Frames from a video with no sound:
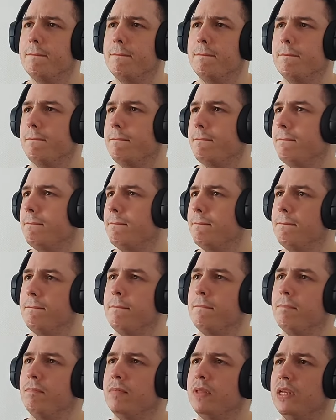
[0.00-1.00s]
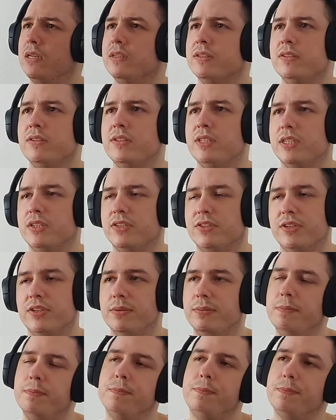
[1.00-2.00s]
So vast and
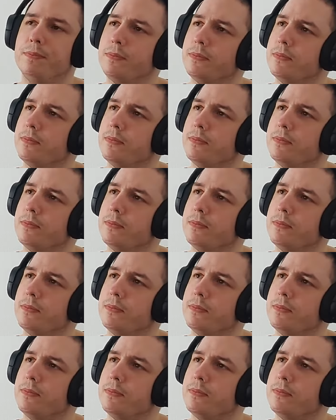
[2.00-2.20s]
mysterious.